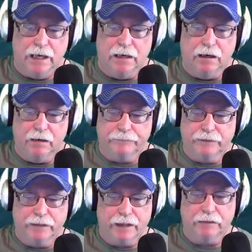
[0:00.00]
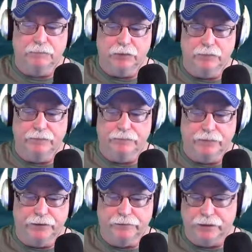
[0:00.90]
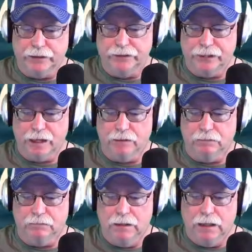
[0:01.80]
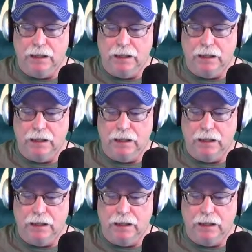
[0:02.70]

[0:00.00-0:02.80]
and often that can move the fish very shallow.